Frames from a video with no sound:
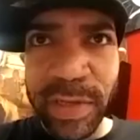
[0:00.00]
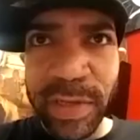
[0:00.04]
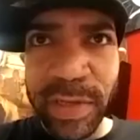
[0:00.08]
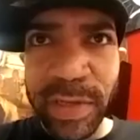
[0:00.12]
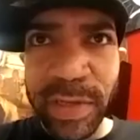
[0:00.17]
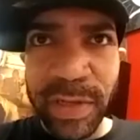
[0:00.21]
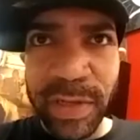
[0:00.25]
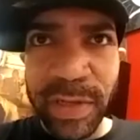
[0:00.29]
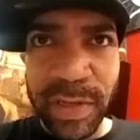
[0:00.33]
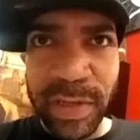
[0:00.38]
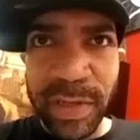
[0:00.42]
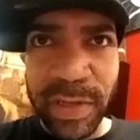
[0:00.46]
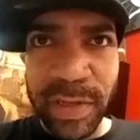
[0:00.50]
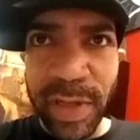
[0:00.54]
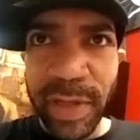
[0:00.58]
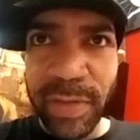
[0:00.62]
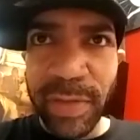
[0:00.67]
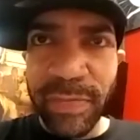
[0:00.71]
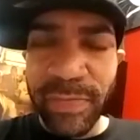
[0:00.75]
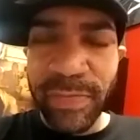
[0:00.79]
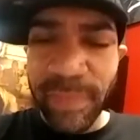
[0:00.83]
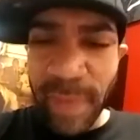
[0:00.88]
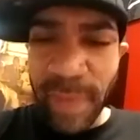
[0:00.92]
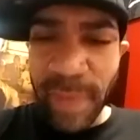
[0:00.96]
like really
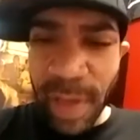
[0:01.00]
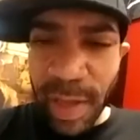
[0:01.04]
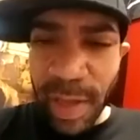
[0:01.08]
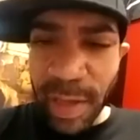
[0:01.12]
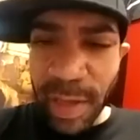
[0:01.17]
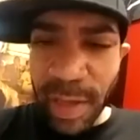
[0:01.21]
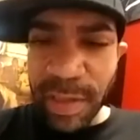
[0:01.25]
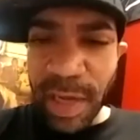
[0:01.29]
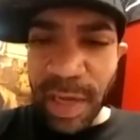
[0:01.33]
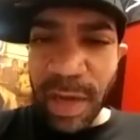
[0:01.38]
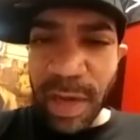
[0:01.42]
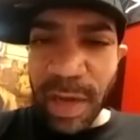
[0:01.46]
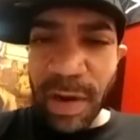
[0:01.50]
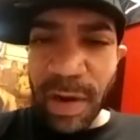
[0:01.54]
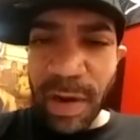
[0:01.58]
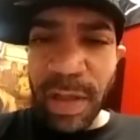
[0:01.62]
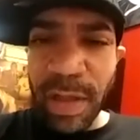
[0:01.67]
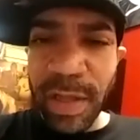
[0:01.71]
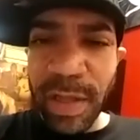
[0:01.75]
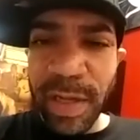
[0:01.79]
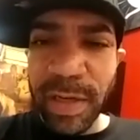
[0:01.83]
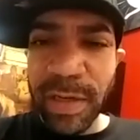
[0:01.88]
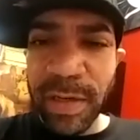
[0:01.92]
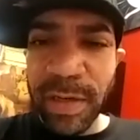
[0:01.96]
take it
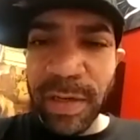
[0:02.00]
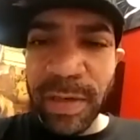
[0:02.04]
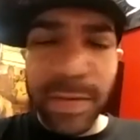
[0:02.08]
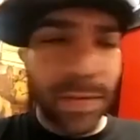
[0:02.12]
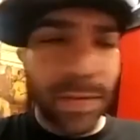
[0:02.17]
all in, you know?